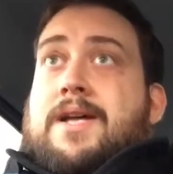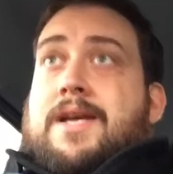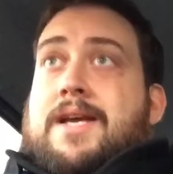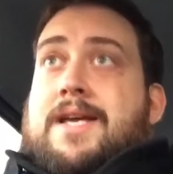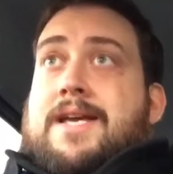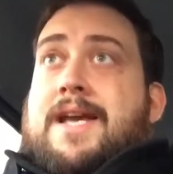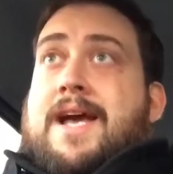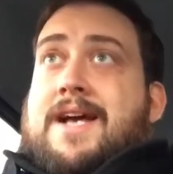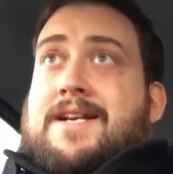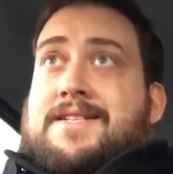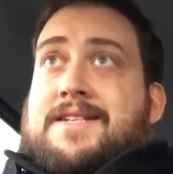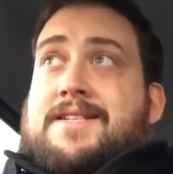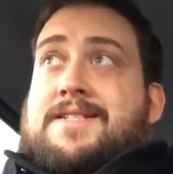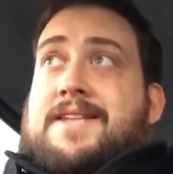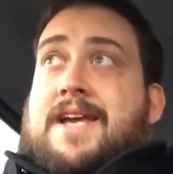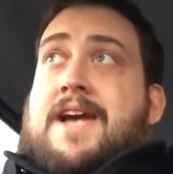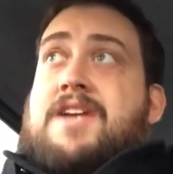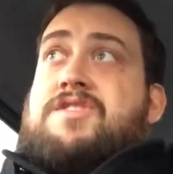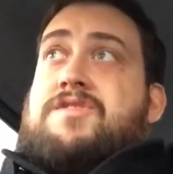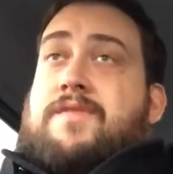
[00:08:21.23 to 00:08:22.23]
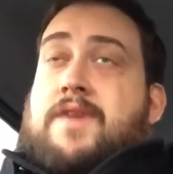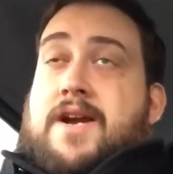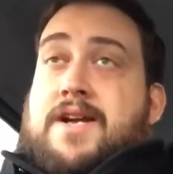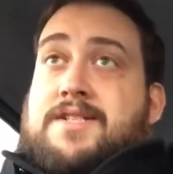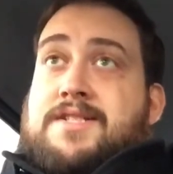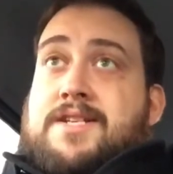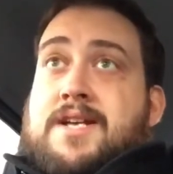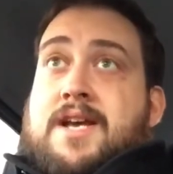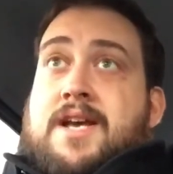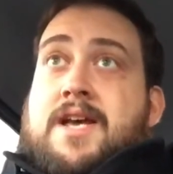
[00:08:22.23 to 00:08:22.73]
he has his
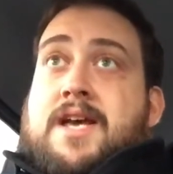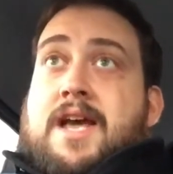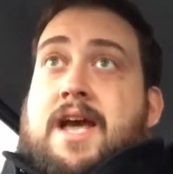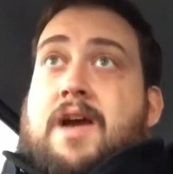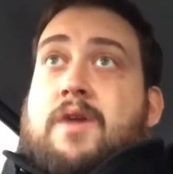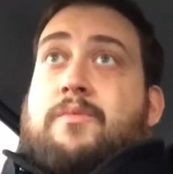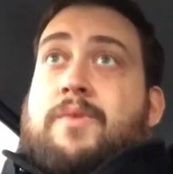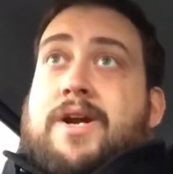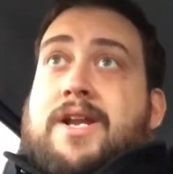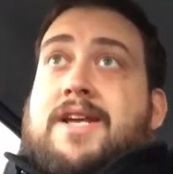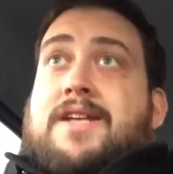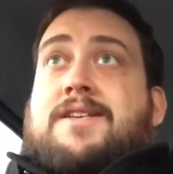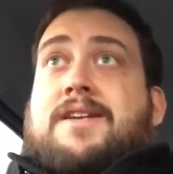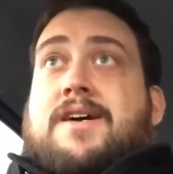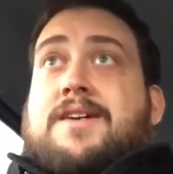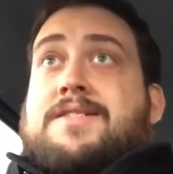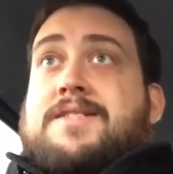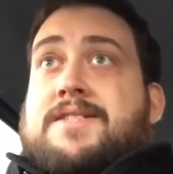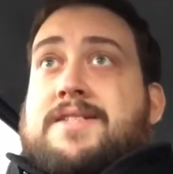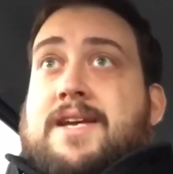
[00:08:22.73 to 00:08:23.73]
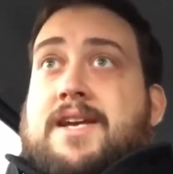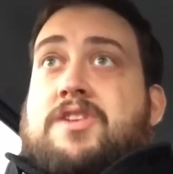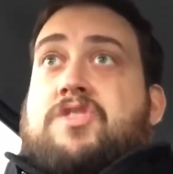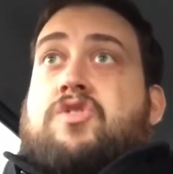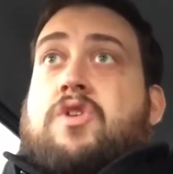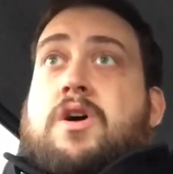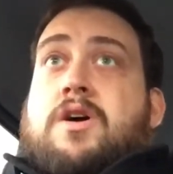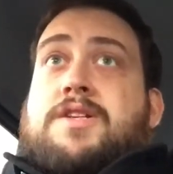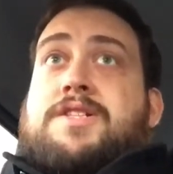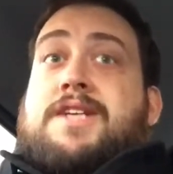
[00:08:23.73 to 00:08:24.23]
catchphrase. And what he does is he
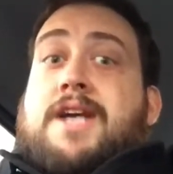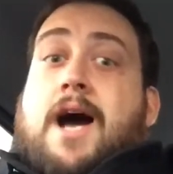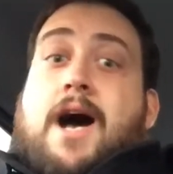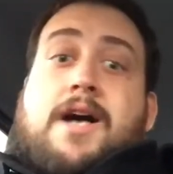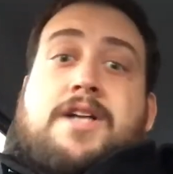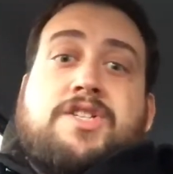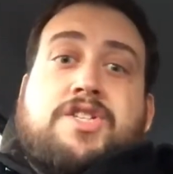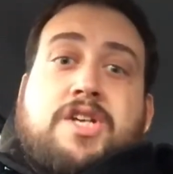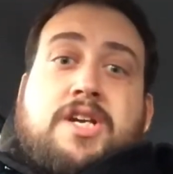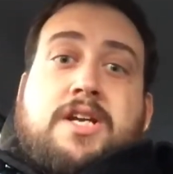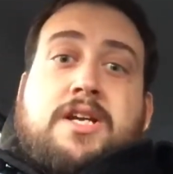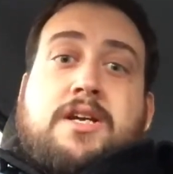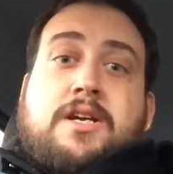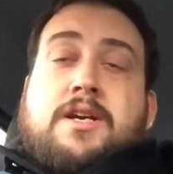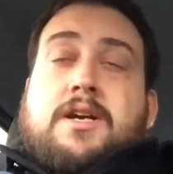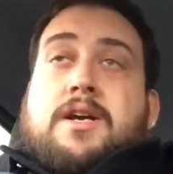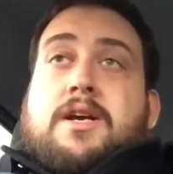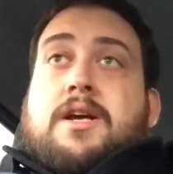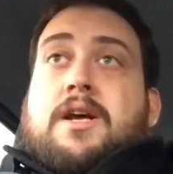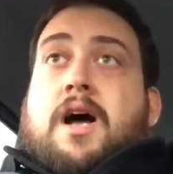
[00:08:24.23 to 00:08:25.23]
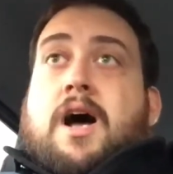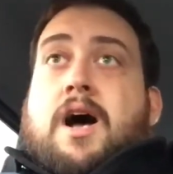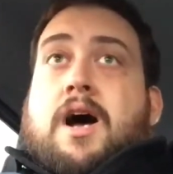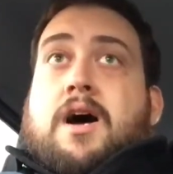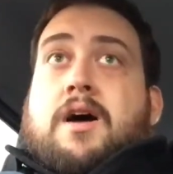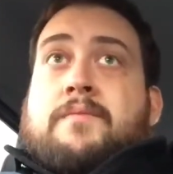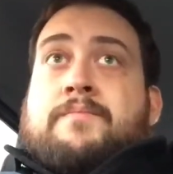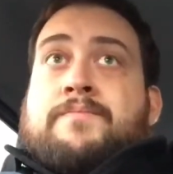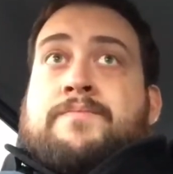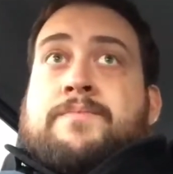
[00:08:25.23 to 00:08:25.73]
draws kanji
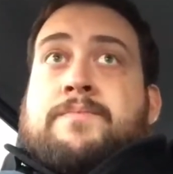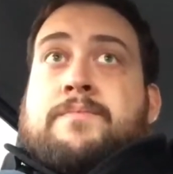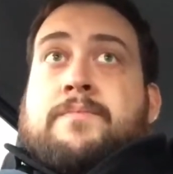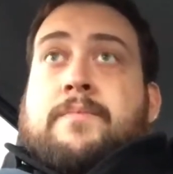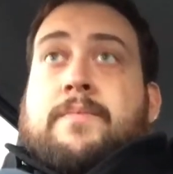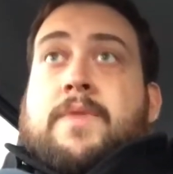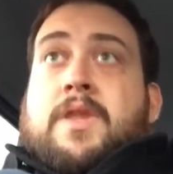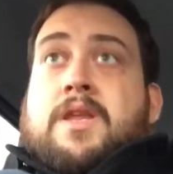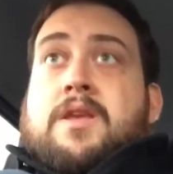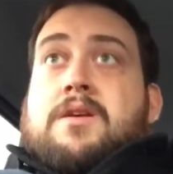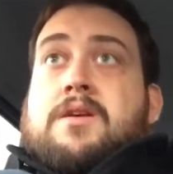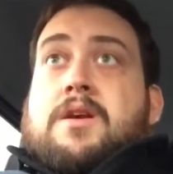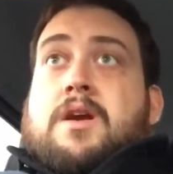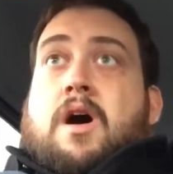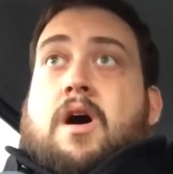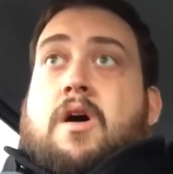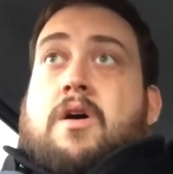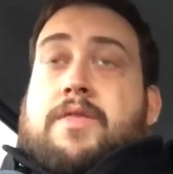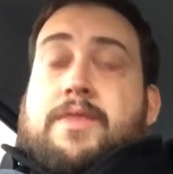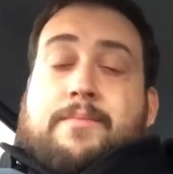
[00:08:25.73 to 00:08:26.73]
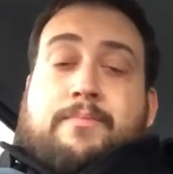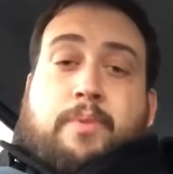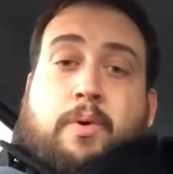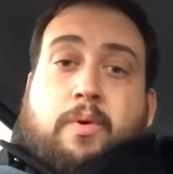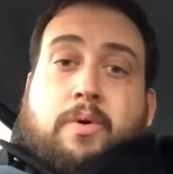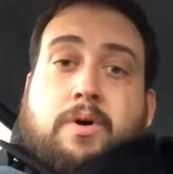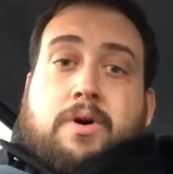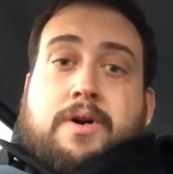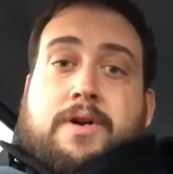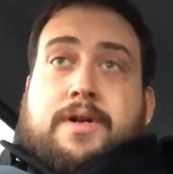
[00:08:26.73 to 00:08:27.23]
on the
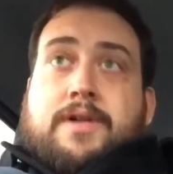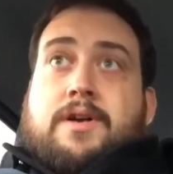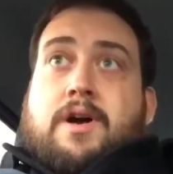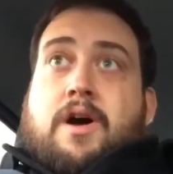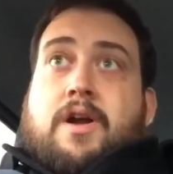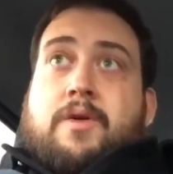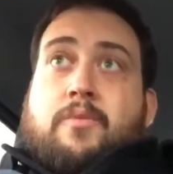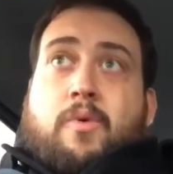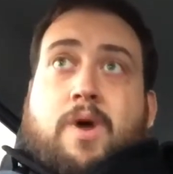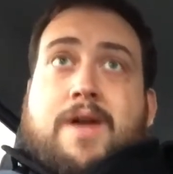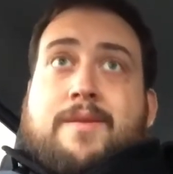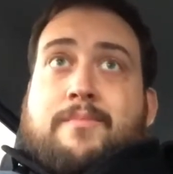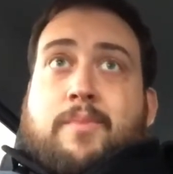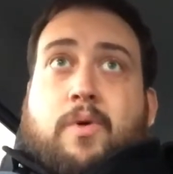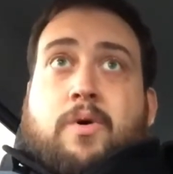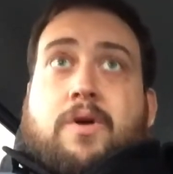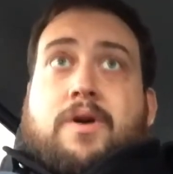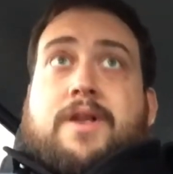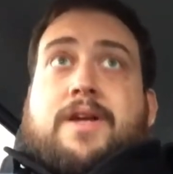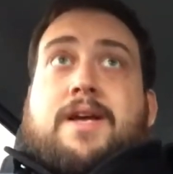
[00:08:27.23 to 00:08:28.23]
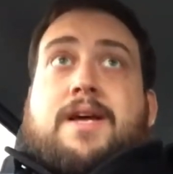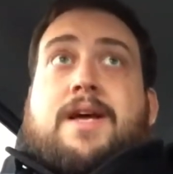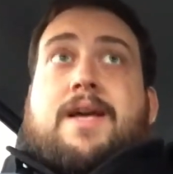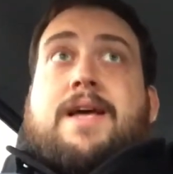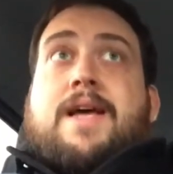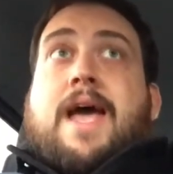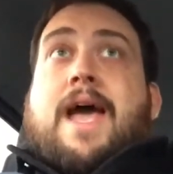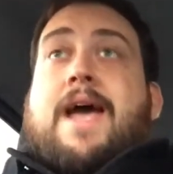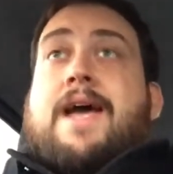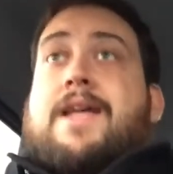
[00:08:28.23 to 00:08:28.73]
board, on a whiteboard,
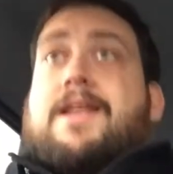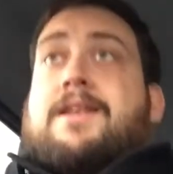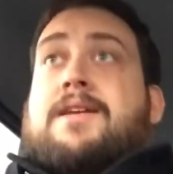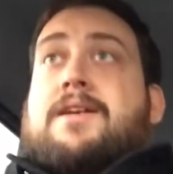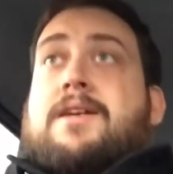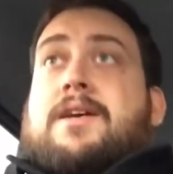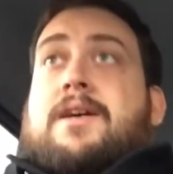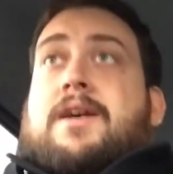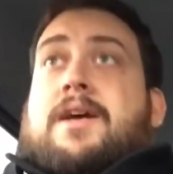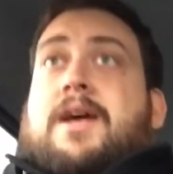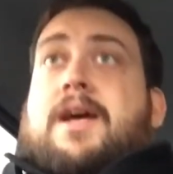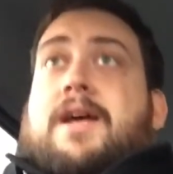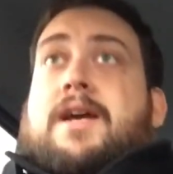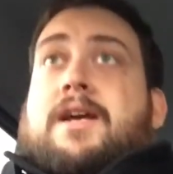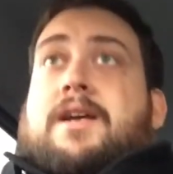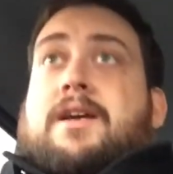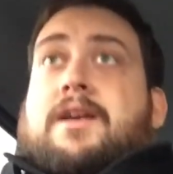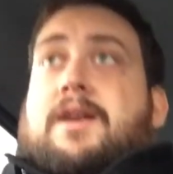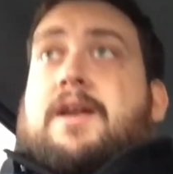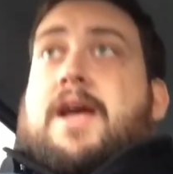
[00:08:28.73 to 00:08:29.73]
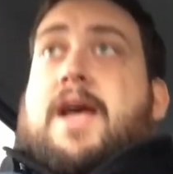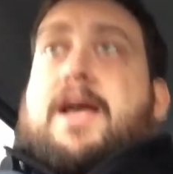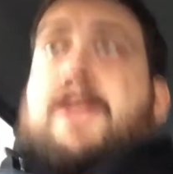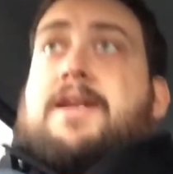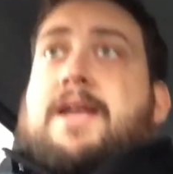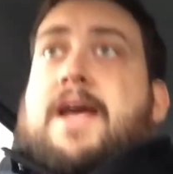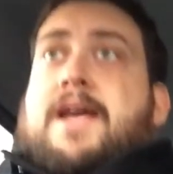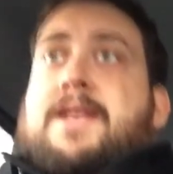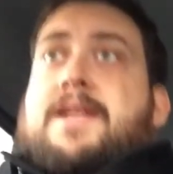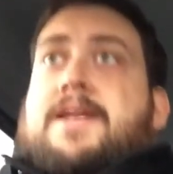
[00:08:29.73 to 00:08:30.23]
and
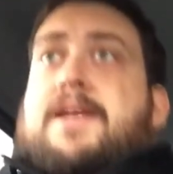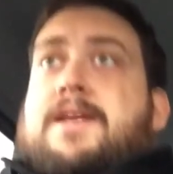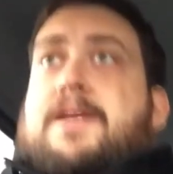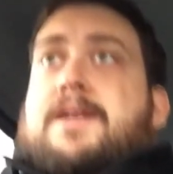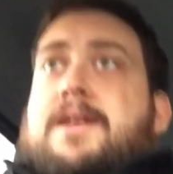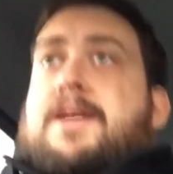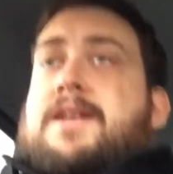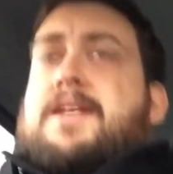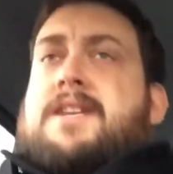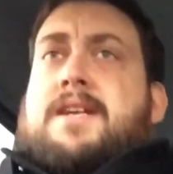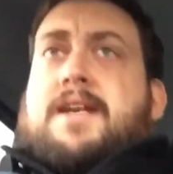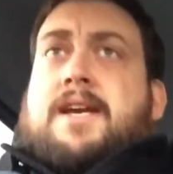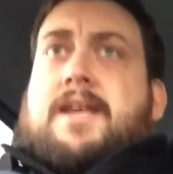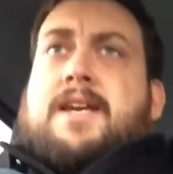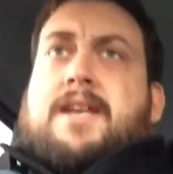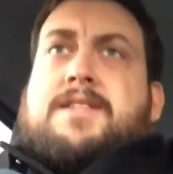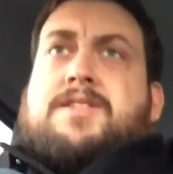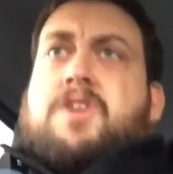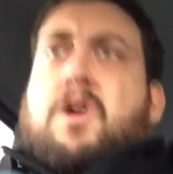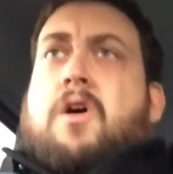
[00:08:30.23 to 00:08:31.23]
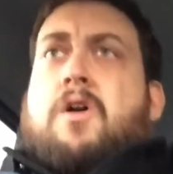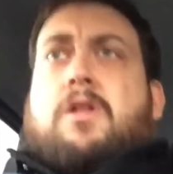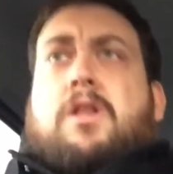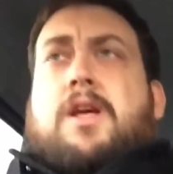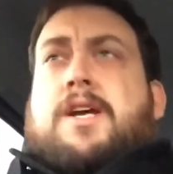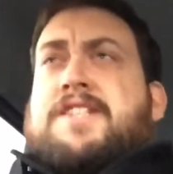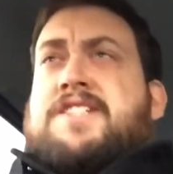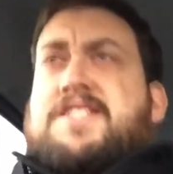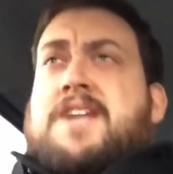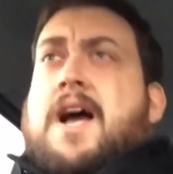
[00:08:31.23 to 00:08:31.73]
he gets all
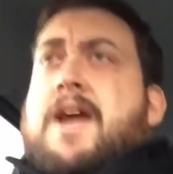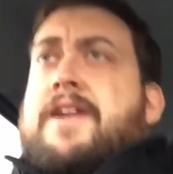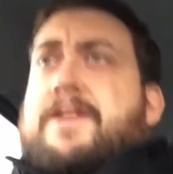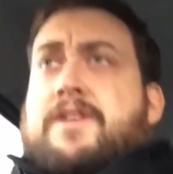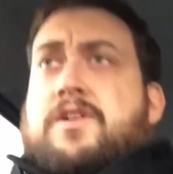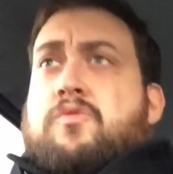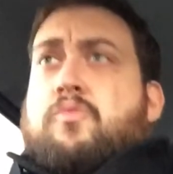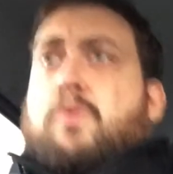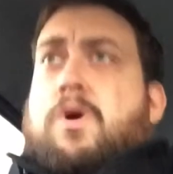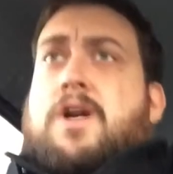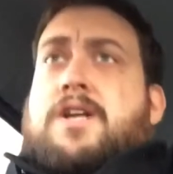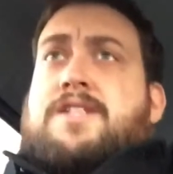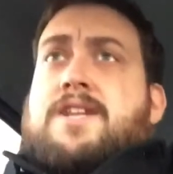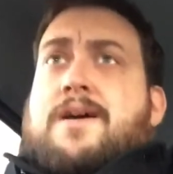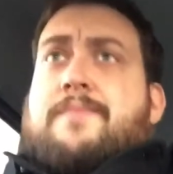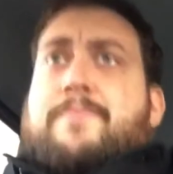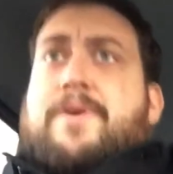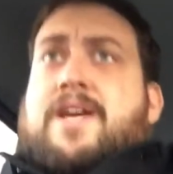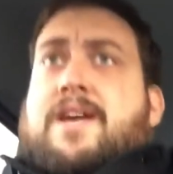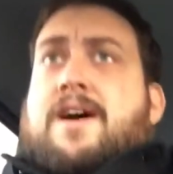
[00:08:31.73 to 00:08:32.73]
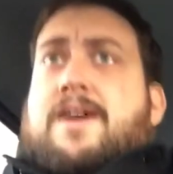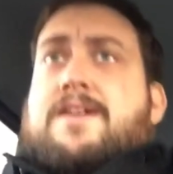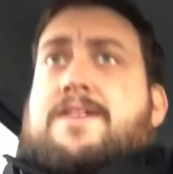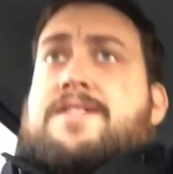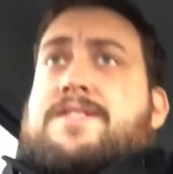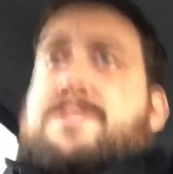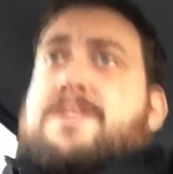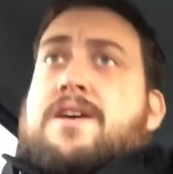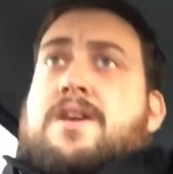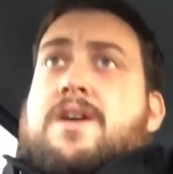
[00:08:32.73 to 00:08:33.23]
excited and worked up because